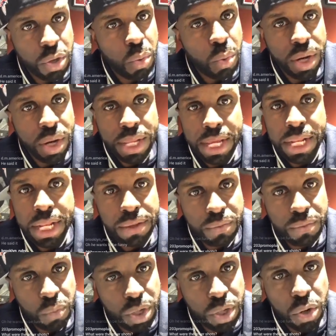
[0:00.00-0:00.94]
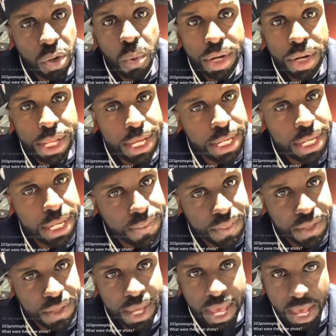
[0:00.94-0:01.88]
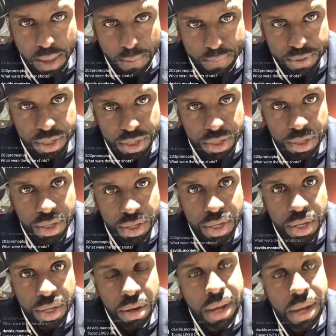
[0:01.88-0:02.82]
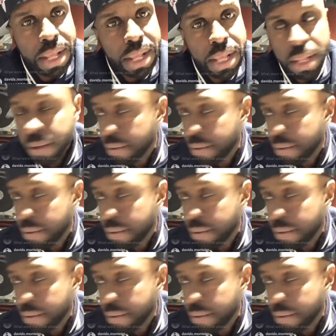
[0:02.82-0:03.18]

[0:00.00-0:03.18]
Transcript: We don't want anything happening. And